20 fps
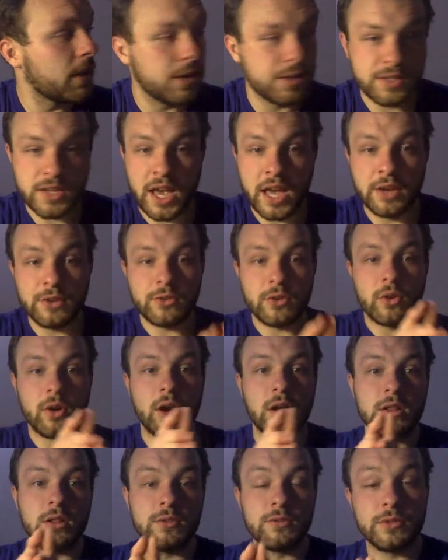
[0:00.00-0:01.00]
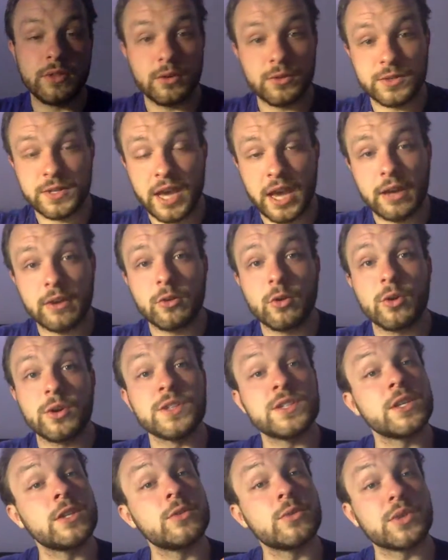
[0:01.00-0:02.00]
is enter all of those
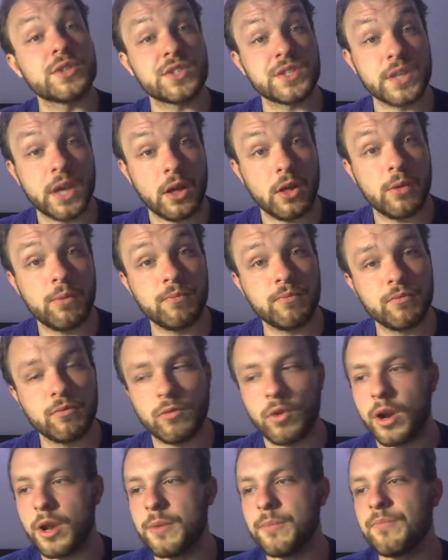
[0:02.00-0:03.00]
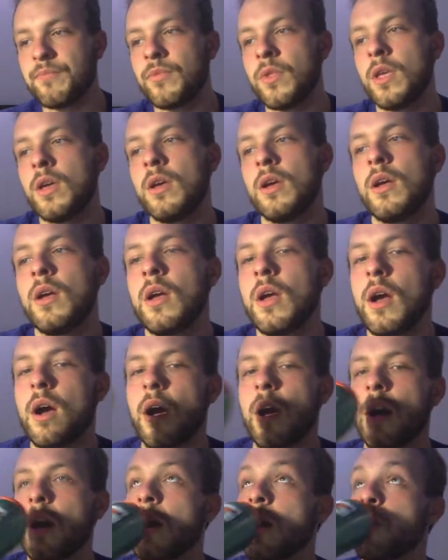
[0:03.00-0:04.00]
categories into Excel, right?
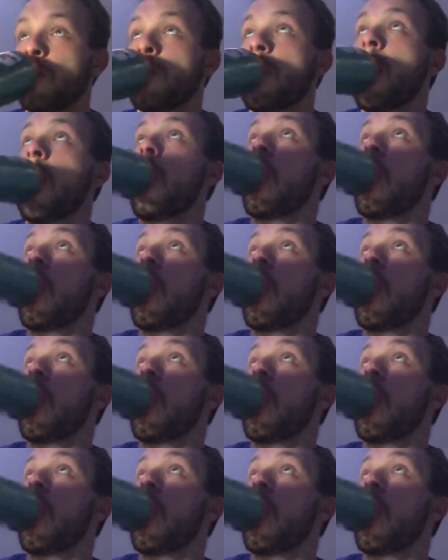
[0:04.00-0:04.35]
There